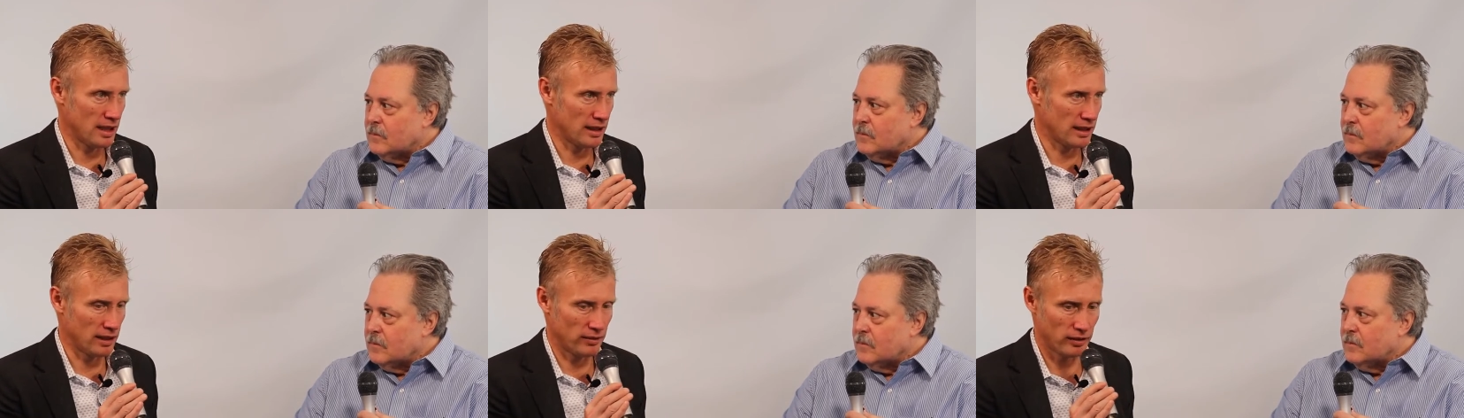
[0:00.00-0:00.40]
Speaker 1: I
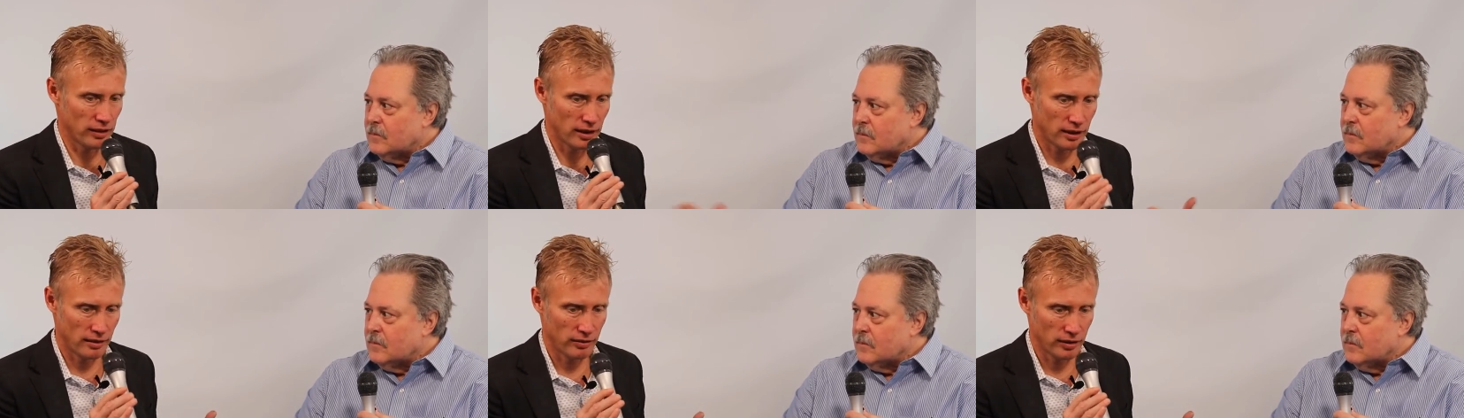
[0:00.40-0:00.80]
think for
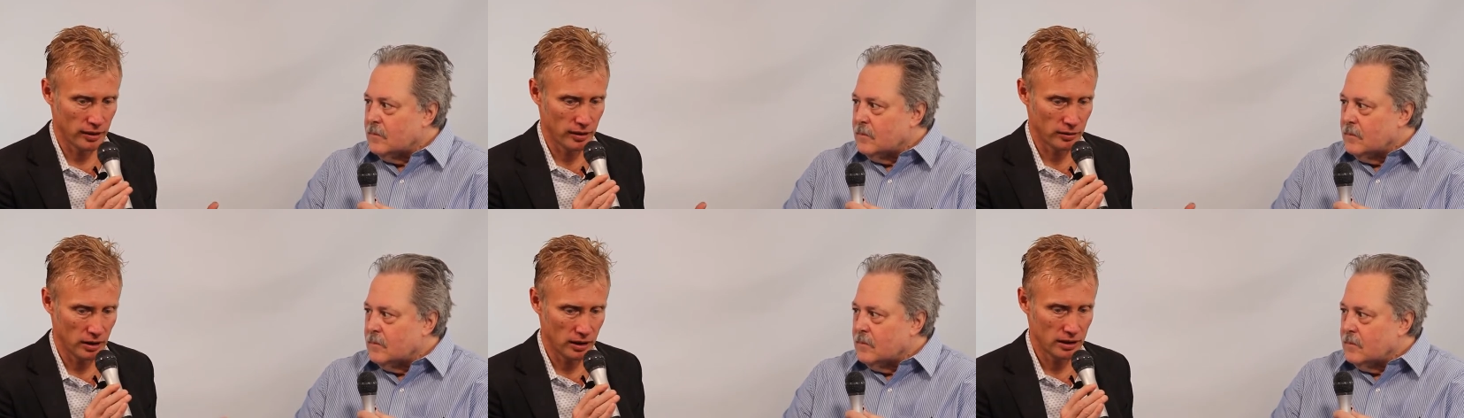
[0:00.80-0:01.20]
the for
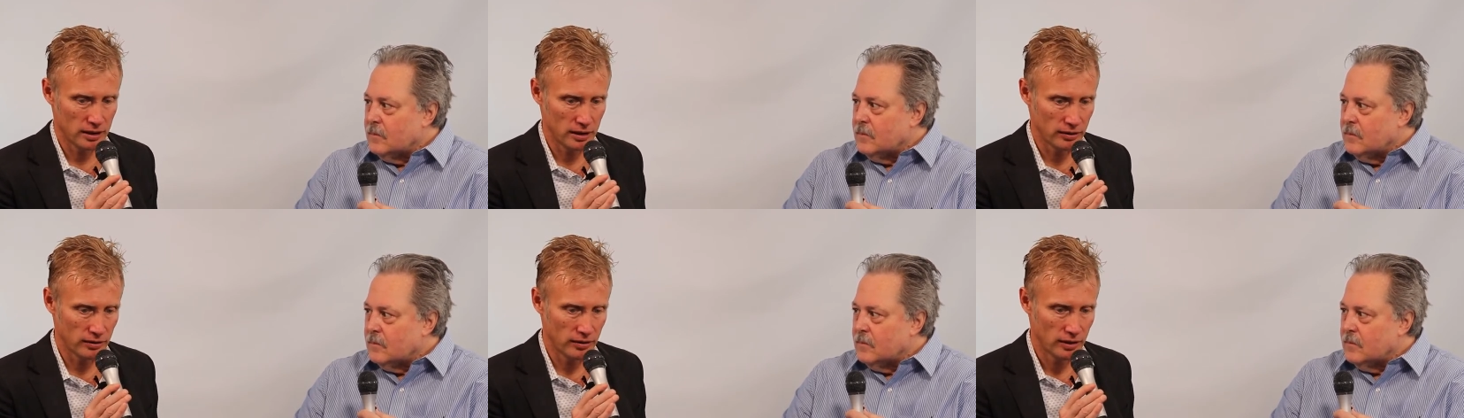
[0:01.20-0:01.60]
the
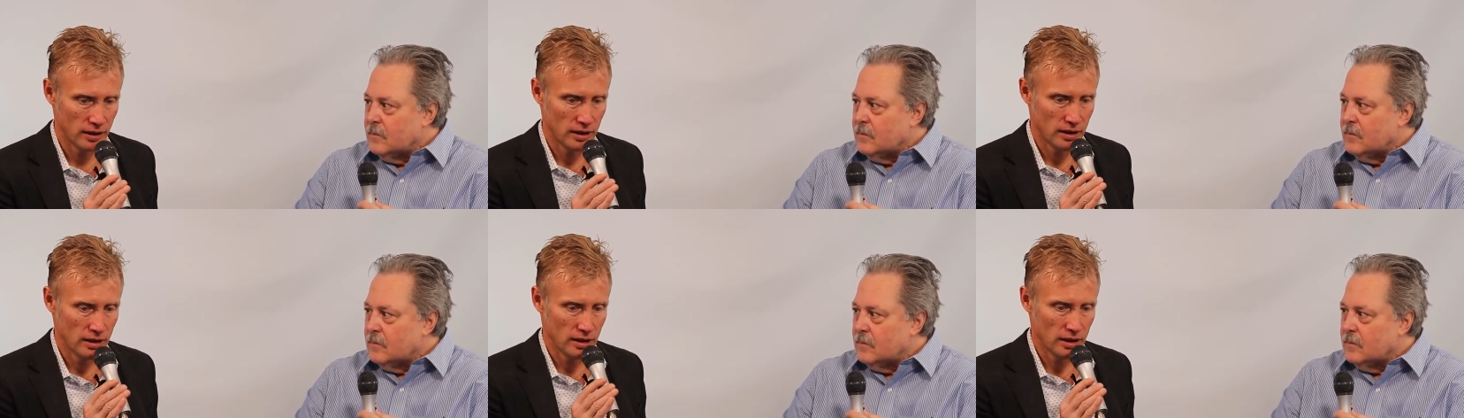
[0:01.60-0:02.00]
relative
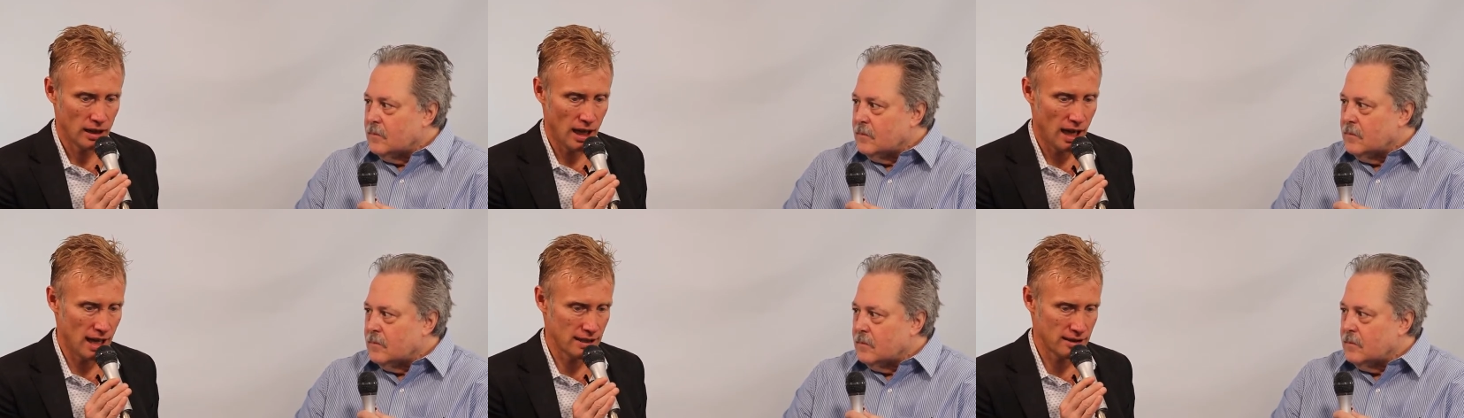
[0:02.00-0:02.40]

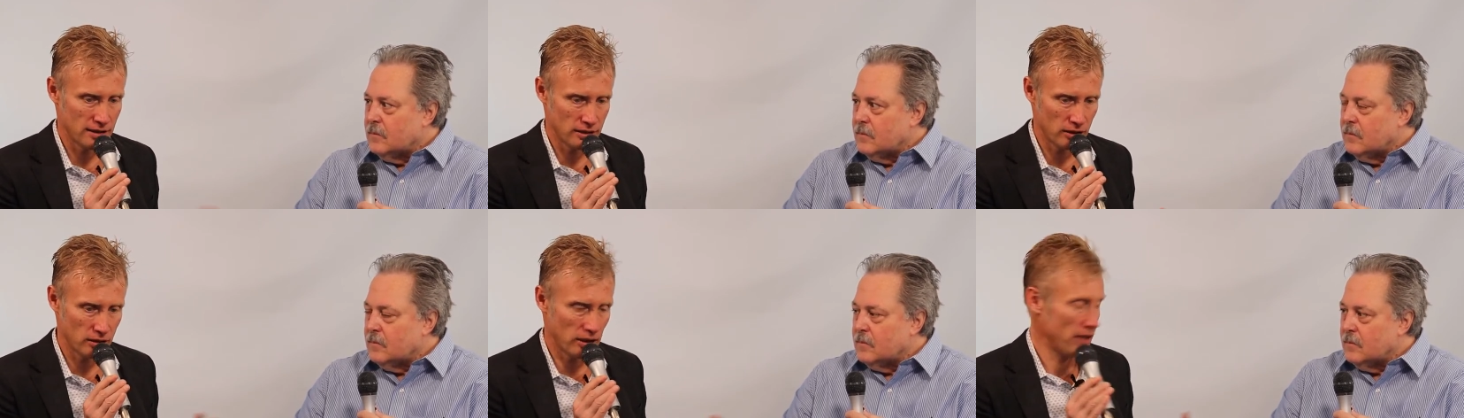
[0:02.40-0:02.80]
cost,
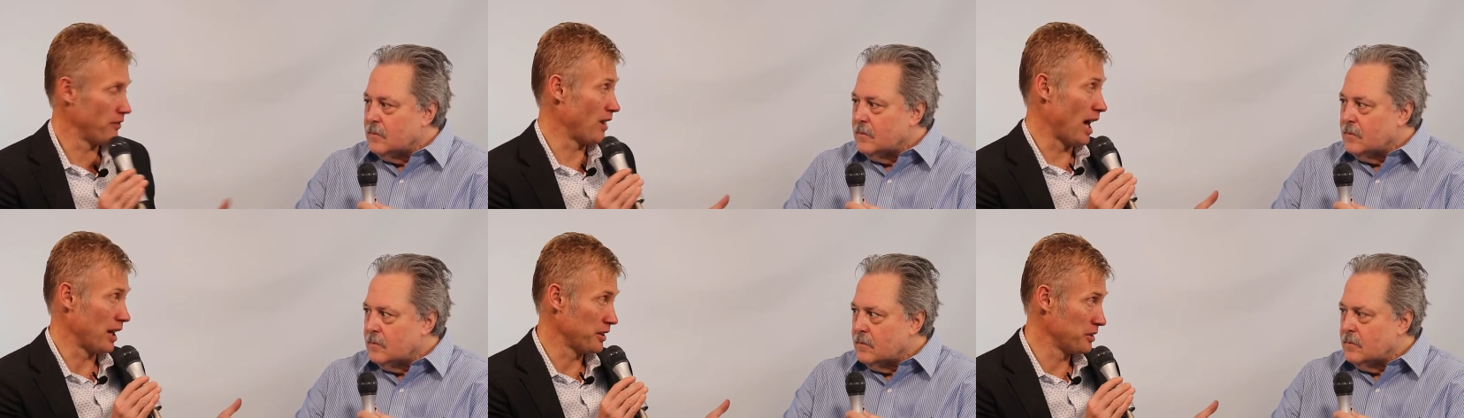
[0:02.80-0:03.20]
there's great
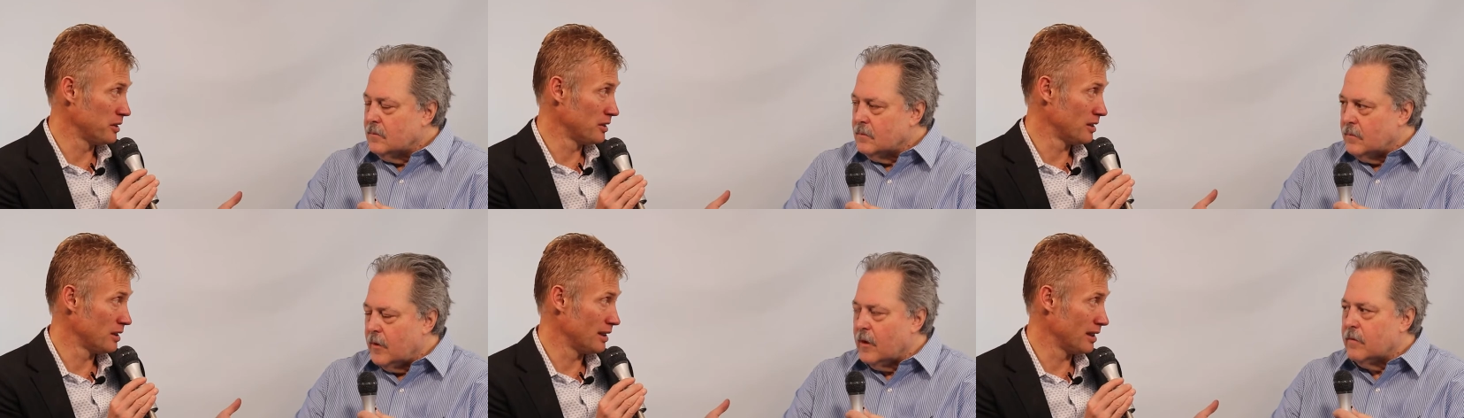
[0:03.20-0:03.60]
value
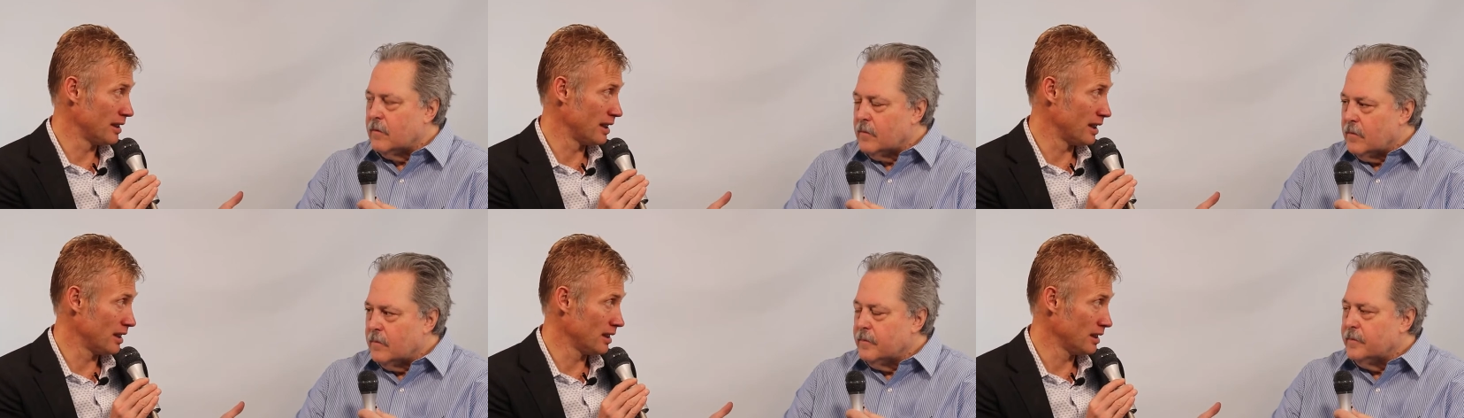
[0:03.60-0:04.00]
yes.
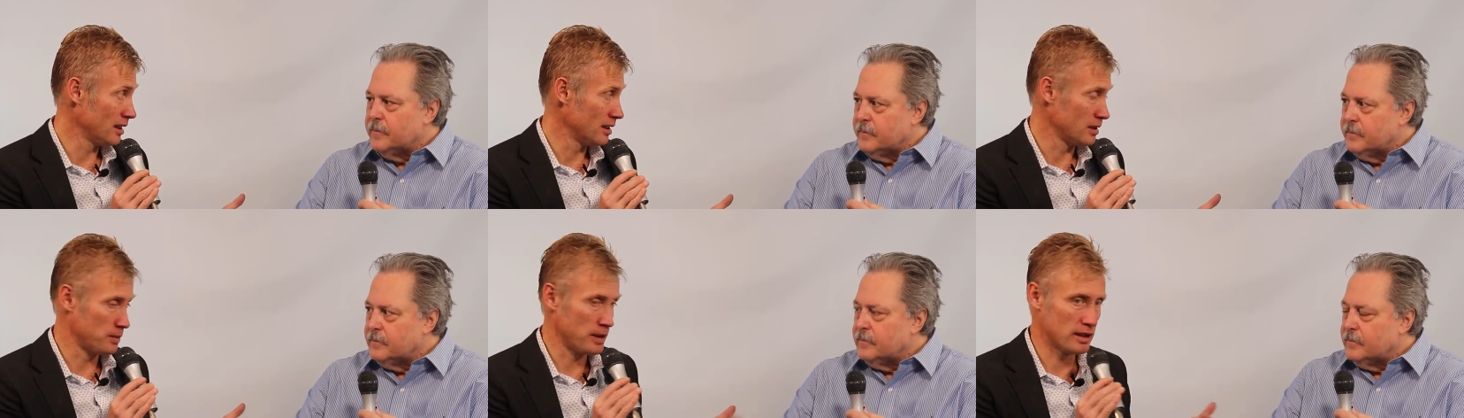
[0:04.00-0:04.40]
there.
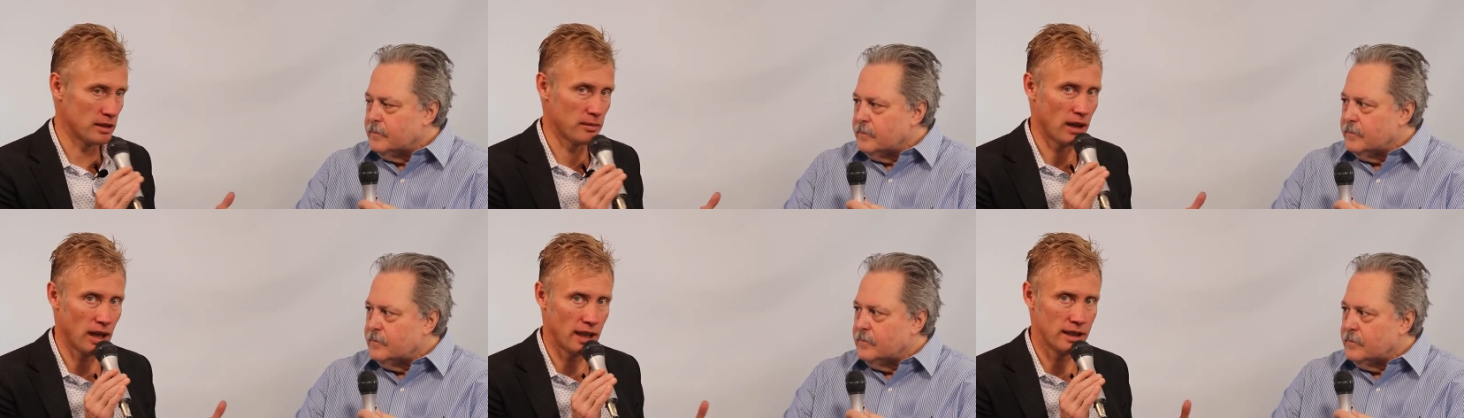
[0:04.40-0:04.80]
There's peace
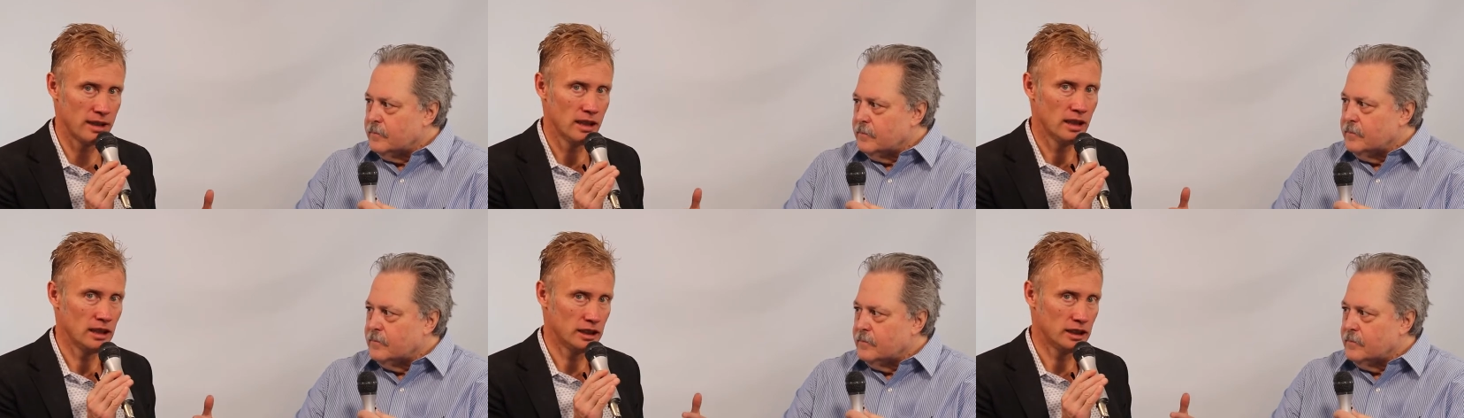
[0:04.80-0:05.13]
of mind.